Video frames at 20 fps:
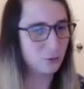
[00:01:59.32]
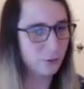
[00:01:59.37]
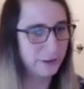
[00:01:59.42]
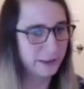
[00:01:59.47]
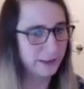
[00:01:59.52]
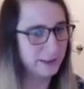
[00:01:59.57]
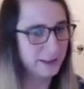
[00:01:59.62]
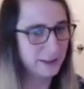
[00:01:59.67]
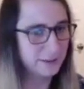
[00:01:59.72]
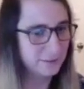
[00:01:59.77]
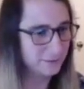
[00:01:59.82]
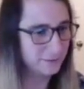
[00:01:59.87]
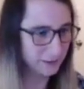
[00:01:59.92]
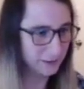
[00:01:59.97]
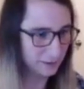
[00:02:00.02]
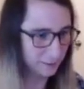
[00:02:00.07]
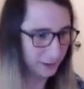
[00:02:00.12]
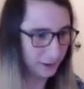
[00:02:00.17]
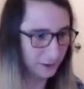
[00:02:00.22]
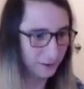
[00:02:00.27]
really
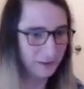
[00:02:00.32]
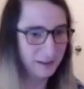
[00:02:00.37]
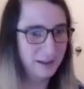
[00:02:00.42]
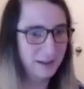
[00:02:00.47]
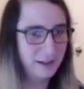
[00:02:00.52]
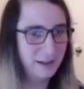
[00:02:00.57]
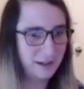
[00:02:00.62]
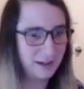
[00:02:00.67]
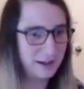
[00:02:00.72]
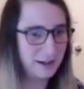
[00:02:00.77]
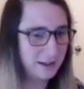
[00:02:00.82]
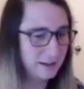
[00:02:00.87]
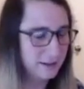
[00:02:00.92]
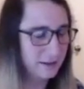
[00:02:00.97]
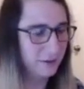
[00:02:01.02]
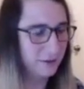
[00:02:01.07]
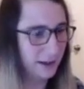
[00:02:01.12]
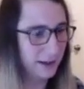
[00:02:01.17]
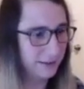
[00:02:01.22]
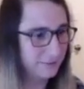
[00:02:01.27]
unfeasible. And I can
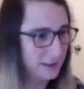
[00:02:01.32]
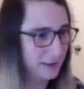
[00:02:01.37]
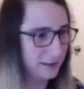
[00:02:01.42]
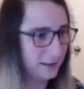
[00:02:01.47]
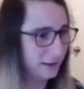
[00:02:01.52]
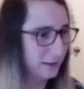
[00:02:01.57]
do it. I've done